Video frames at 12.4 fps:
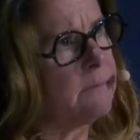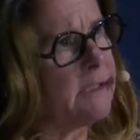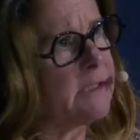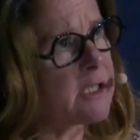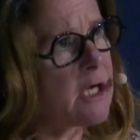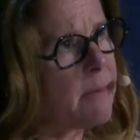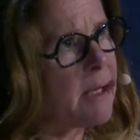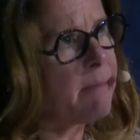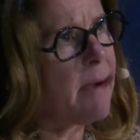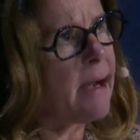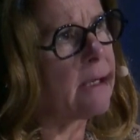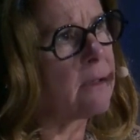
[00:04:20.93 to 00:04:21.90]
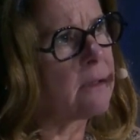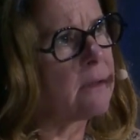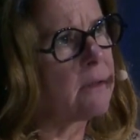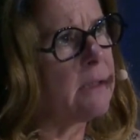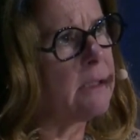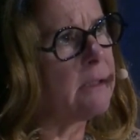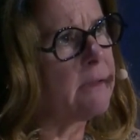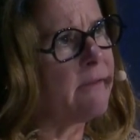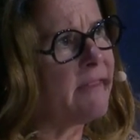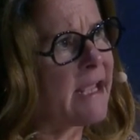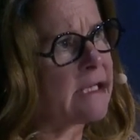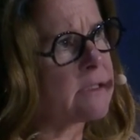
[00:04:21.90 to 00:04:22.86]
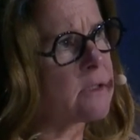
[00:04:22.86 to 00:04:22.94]
coming back
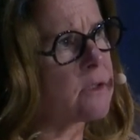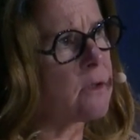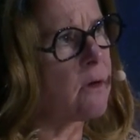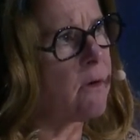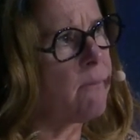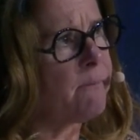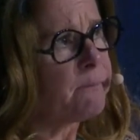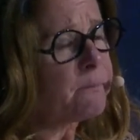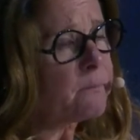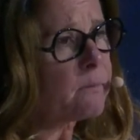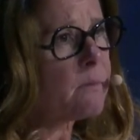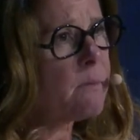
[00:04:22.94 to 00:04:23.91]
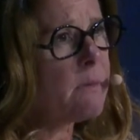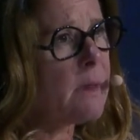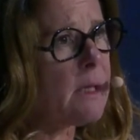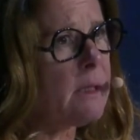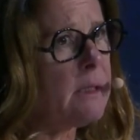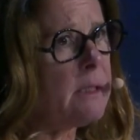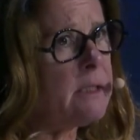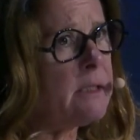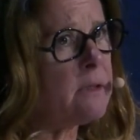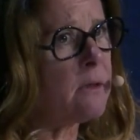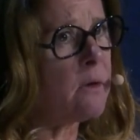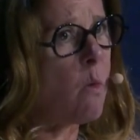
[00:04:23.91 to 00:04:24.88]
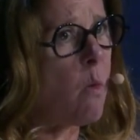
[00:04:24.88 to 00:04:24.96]
next year
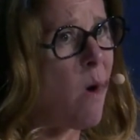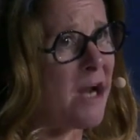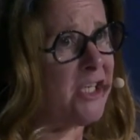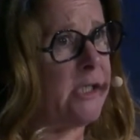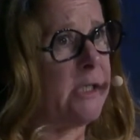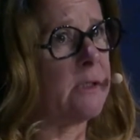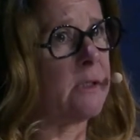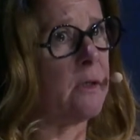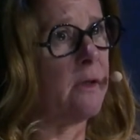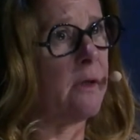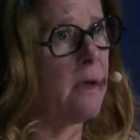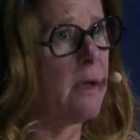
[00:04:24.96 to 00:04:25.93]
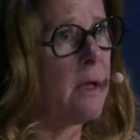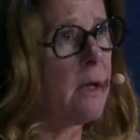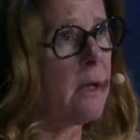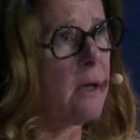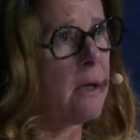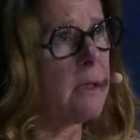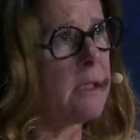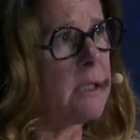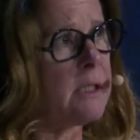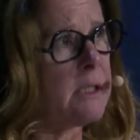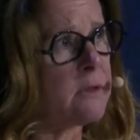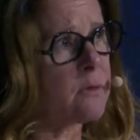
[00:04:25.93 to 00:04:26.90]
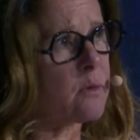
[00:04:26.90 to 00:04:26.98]
in Washington,
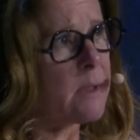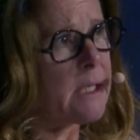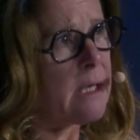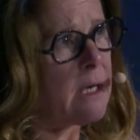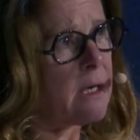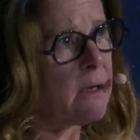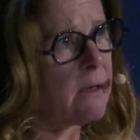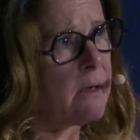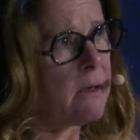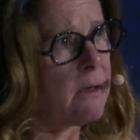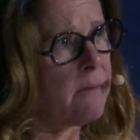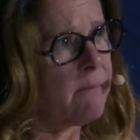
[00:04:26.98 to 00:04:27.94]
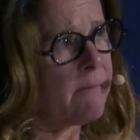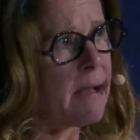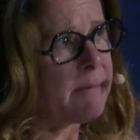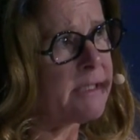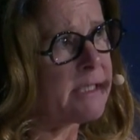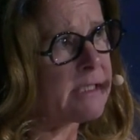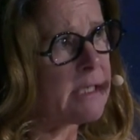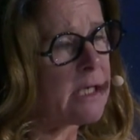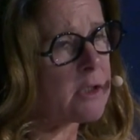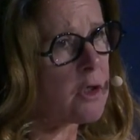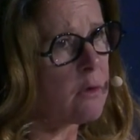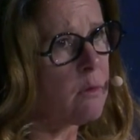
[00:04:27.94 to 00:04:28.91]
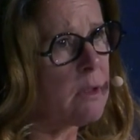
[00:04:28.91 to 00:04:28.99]
it will, this
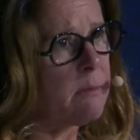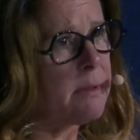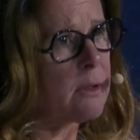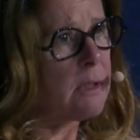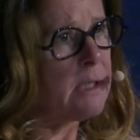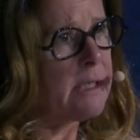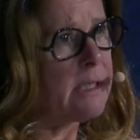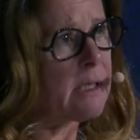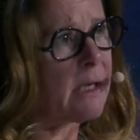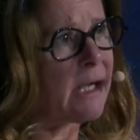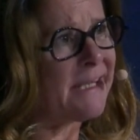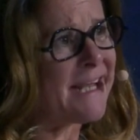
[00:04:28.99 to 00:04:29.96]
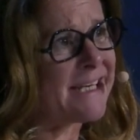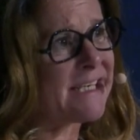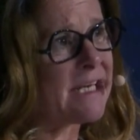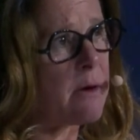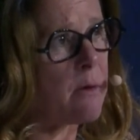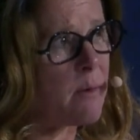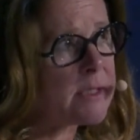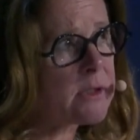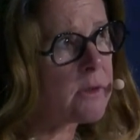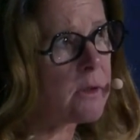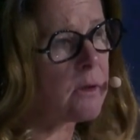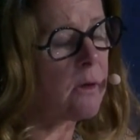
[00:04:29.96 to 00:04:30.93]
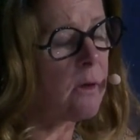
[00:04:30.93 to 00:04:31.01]
election will be only an
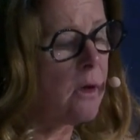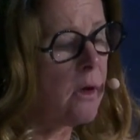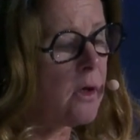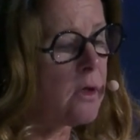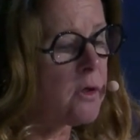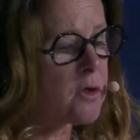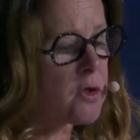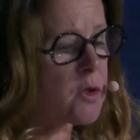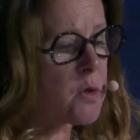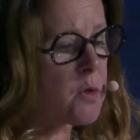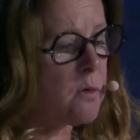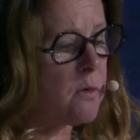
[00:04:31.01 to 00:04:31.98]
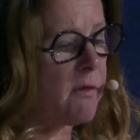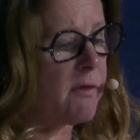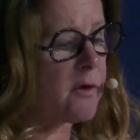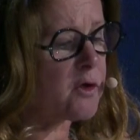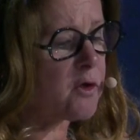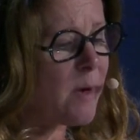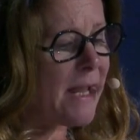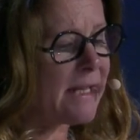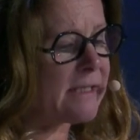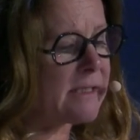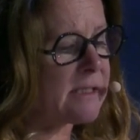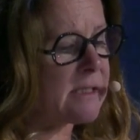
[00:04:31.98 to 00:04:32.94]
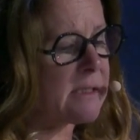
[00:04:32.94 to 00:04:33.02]
accelerator to the
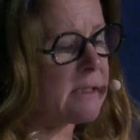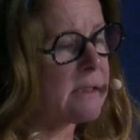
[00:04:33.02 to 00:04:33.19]
trends,